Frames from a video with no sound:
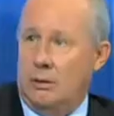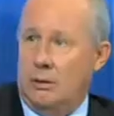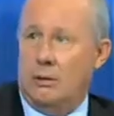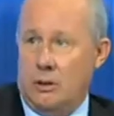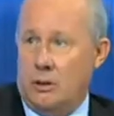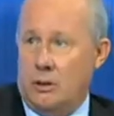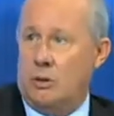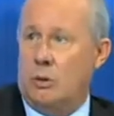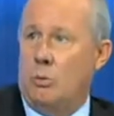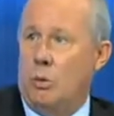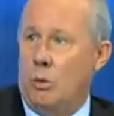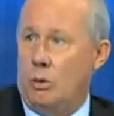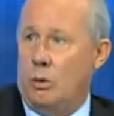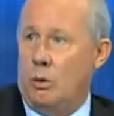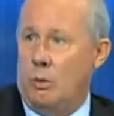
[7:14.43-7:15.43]
You know, this is the
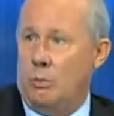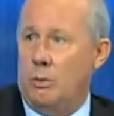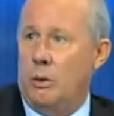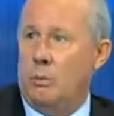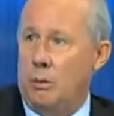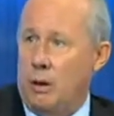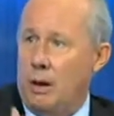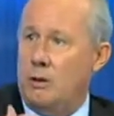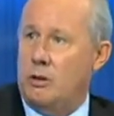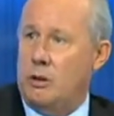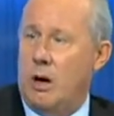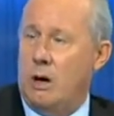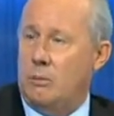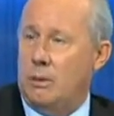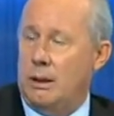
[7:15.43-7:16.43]
World Cup. You're playing
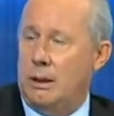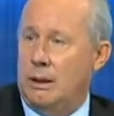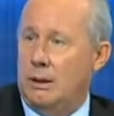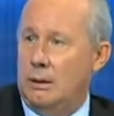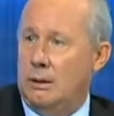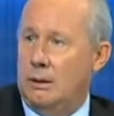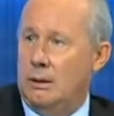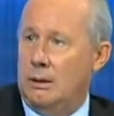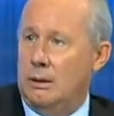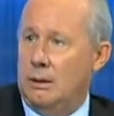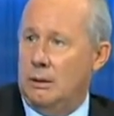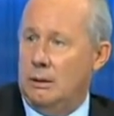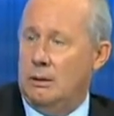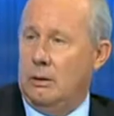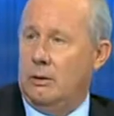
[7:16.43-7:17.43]
Germany.
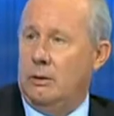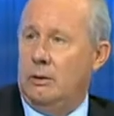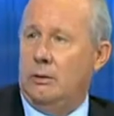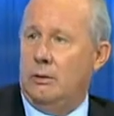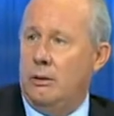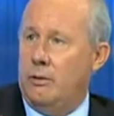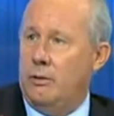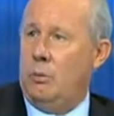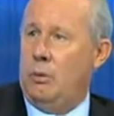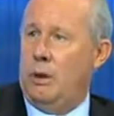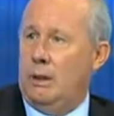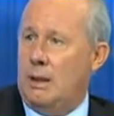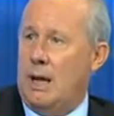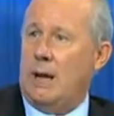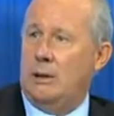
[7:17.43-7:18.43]
You know, if you
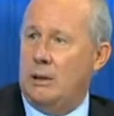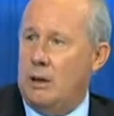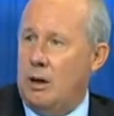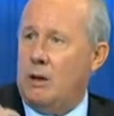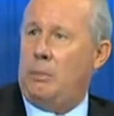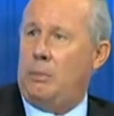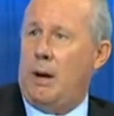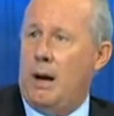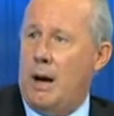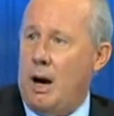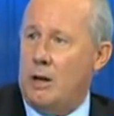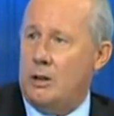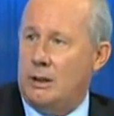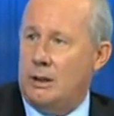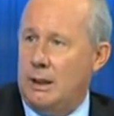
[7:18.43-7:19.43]
win that, you got to play
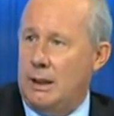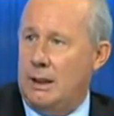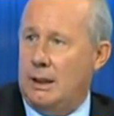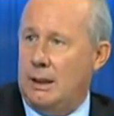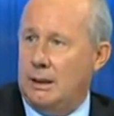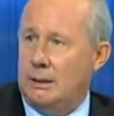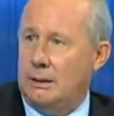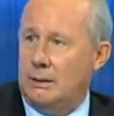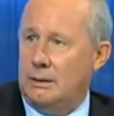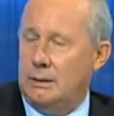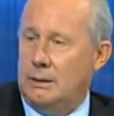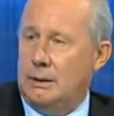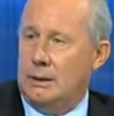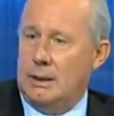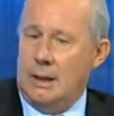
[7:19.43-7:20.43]
Argentina.
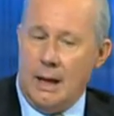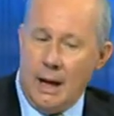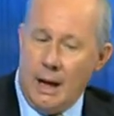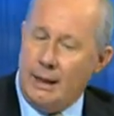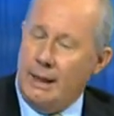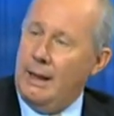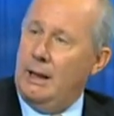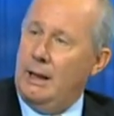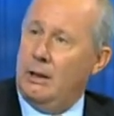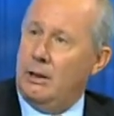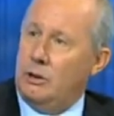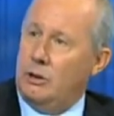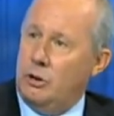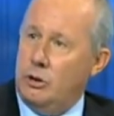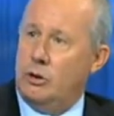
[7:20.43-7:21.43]
And
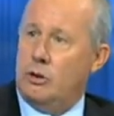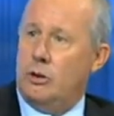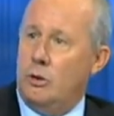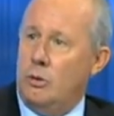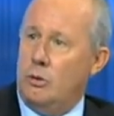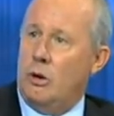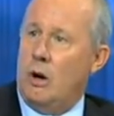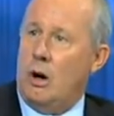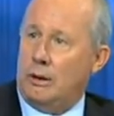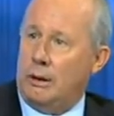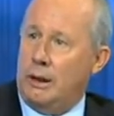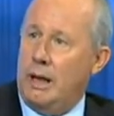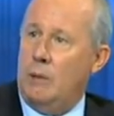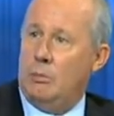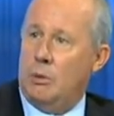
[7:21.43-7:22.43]
England just do
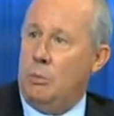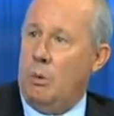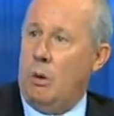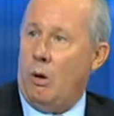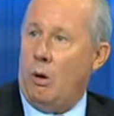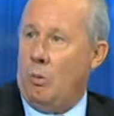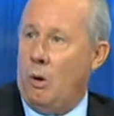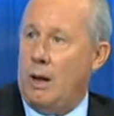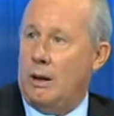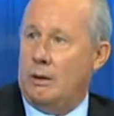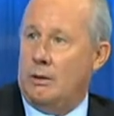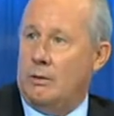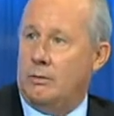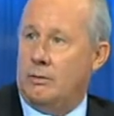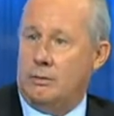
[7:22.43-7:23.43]
not keep the ball well
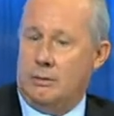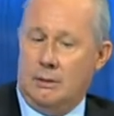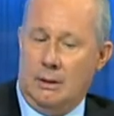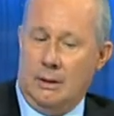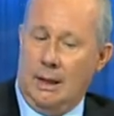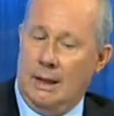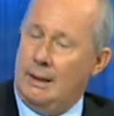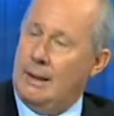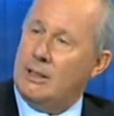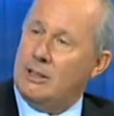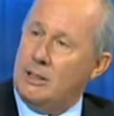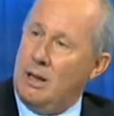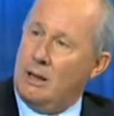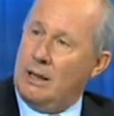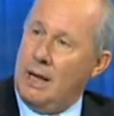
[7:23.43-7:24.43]
enough. And
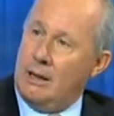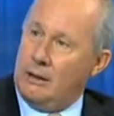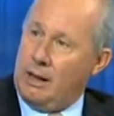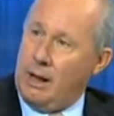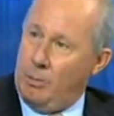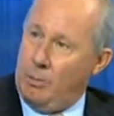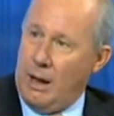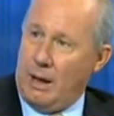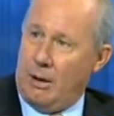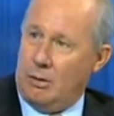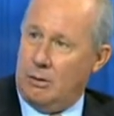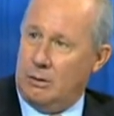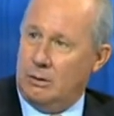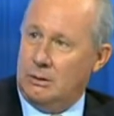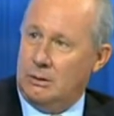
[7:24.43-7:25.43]
that's not down to
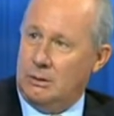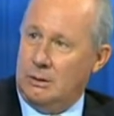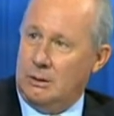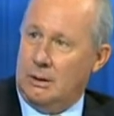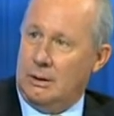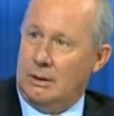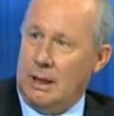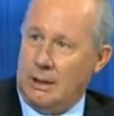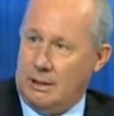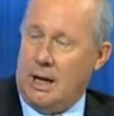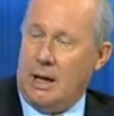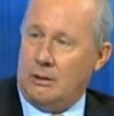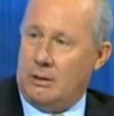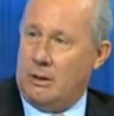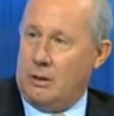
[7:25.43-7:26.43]
Capello. That's
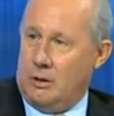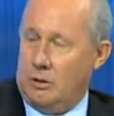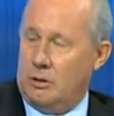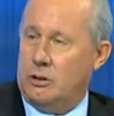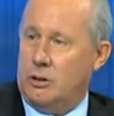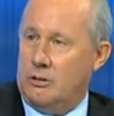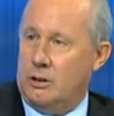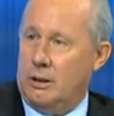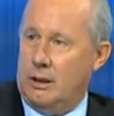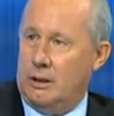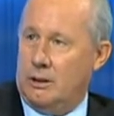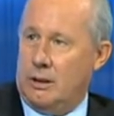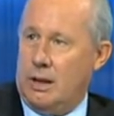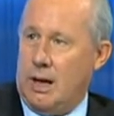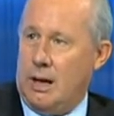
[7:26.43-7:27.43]
down to the culture of the
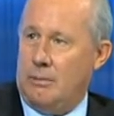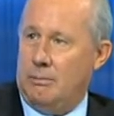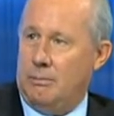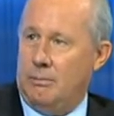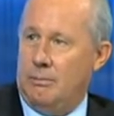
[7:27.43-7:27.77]
English game.